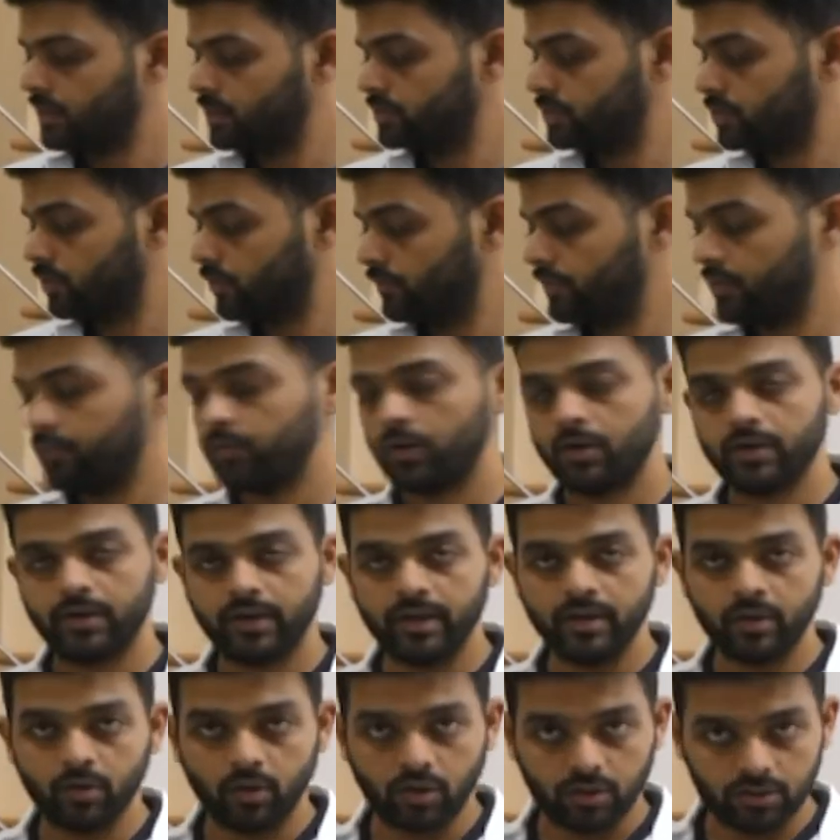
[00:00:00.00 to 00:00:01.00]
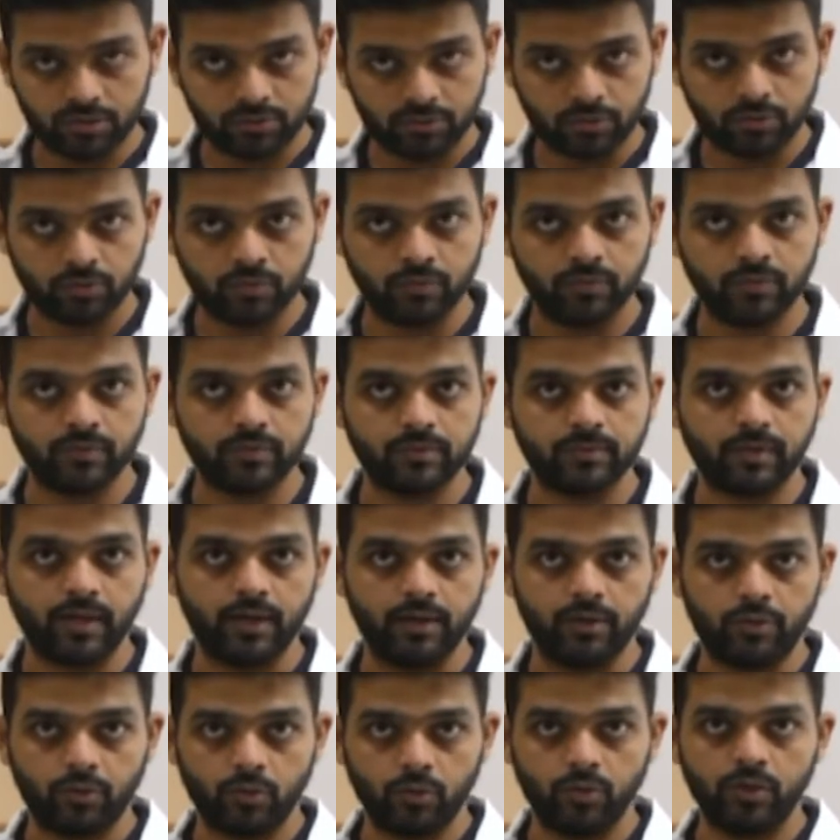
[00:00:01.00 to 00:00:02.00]
So we've already gone through
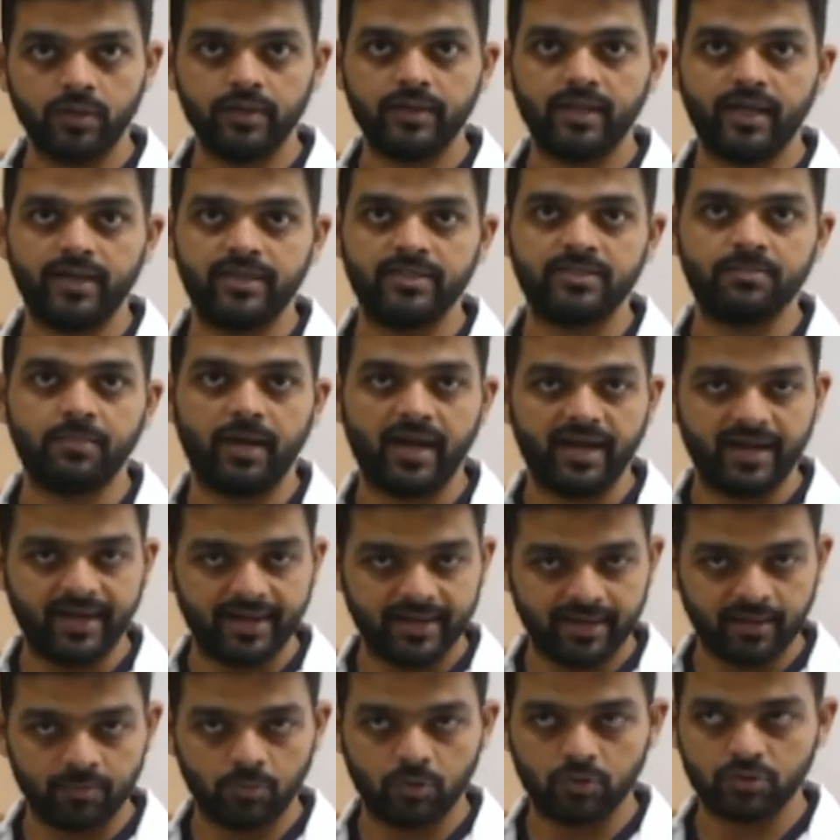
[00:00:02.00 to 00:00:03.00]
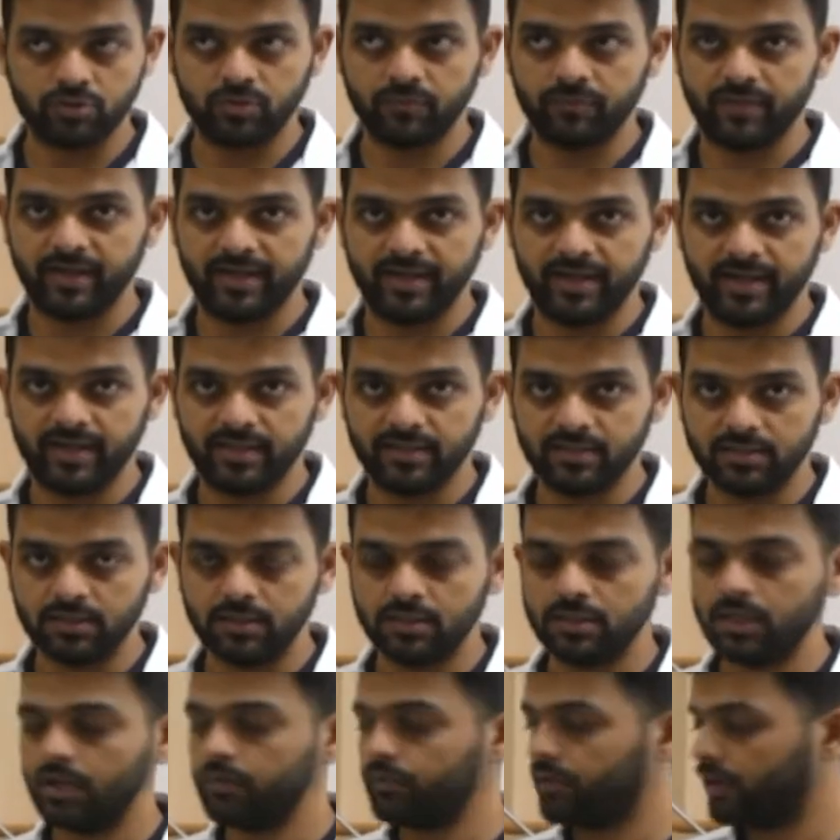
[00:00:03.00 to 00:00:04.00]
controlled, that is mandatory, modes of
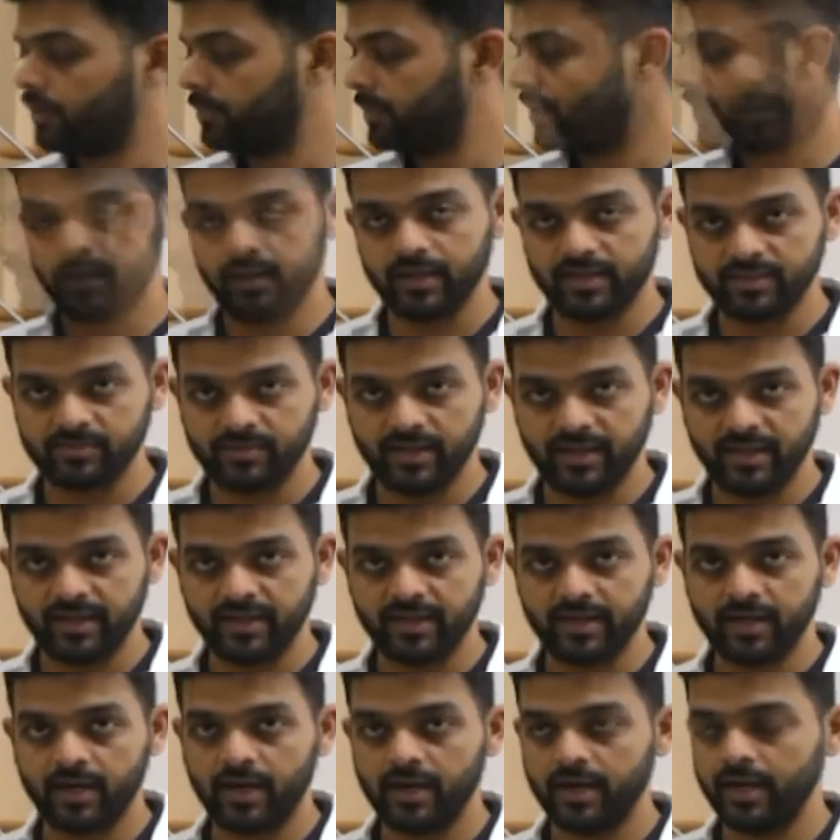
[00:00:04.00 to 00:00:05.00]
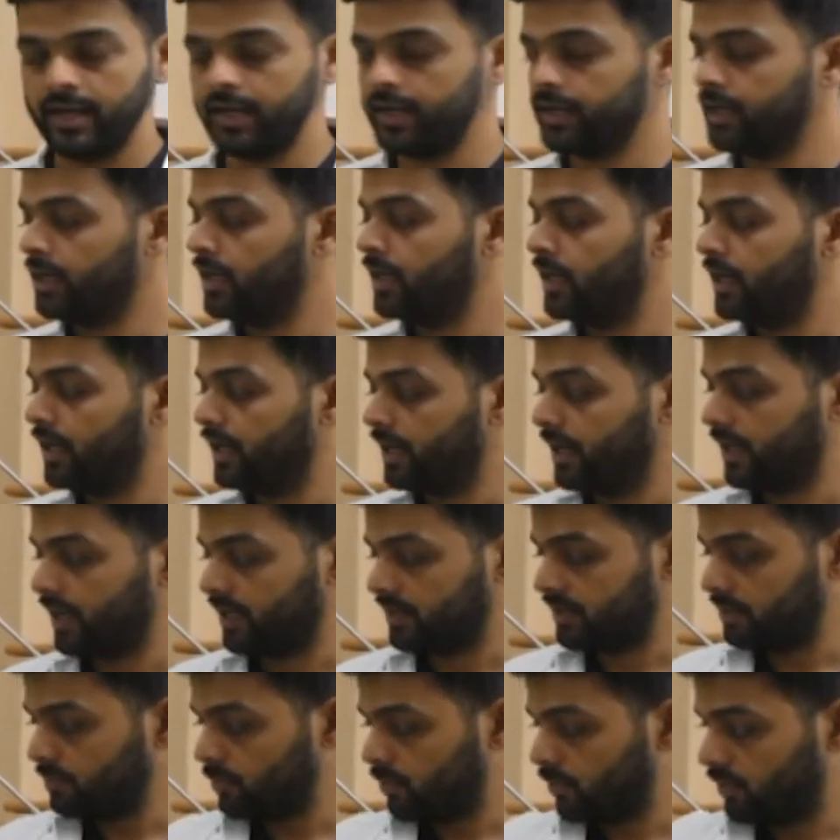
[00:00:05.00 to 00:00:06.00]
ventilation. Now I'll be explaining regarding
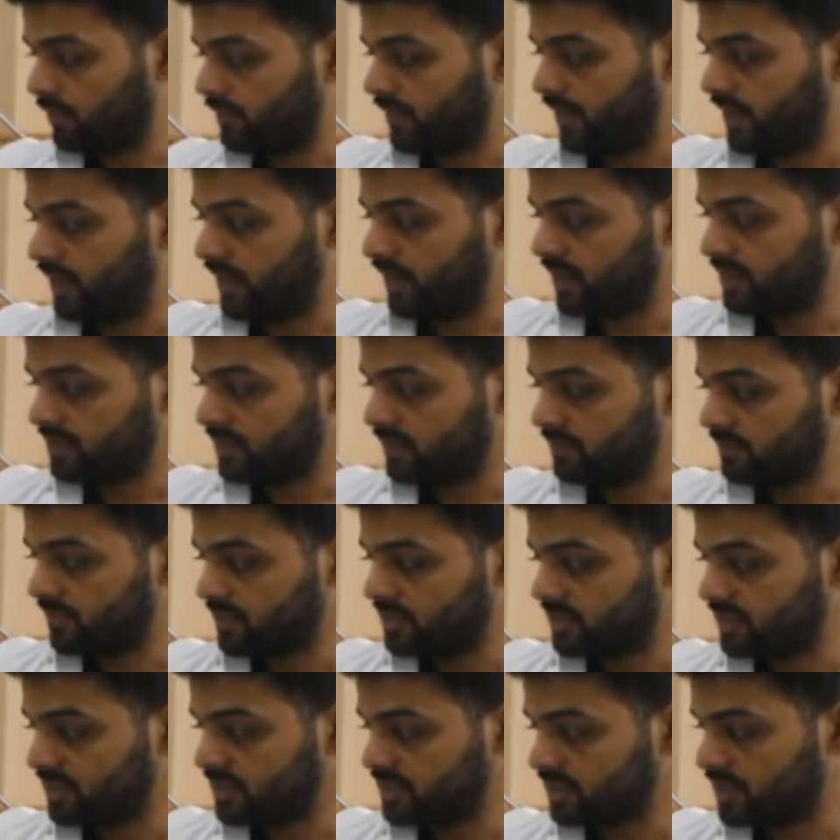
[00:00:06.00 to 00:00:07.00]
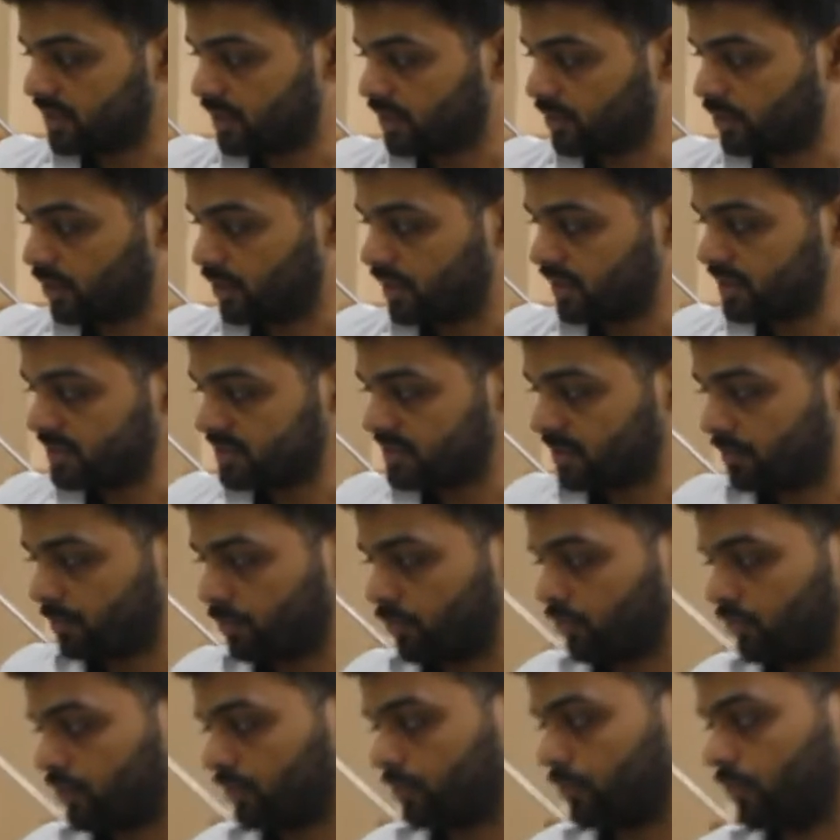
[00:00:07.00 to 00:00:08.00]
another mode of ventilation, which is called a
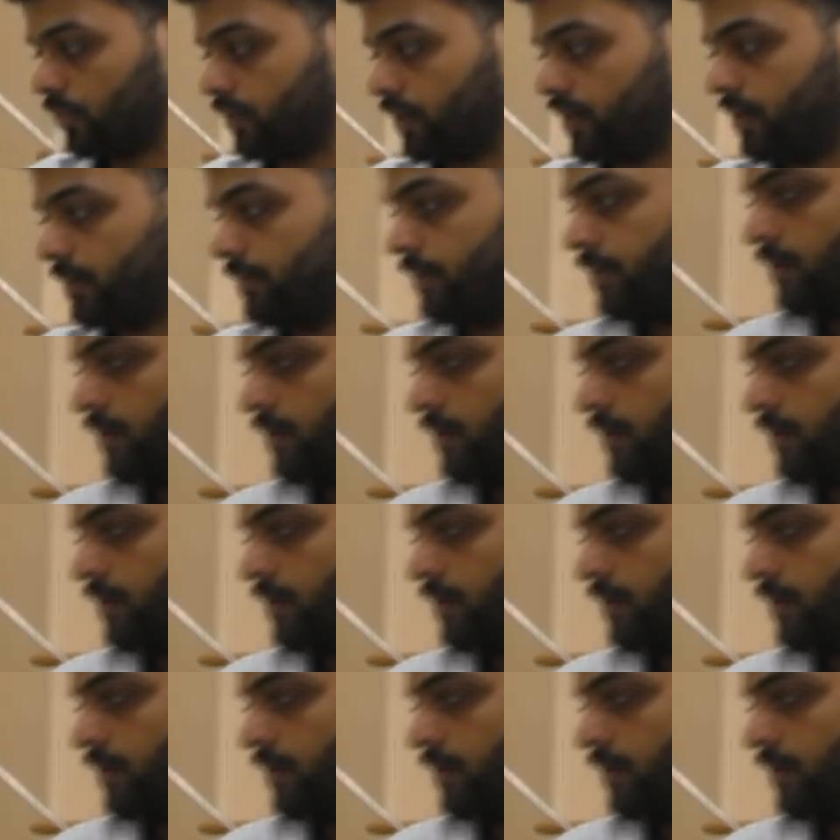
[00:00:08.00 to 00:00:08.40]
support mode.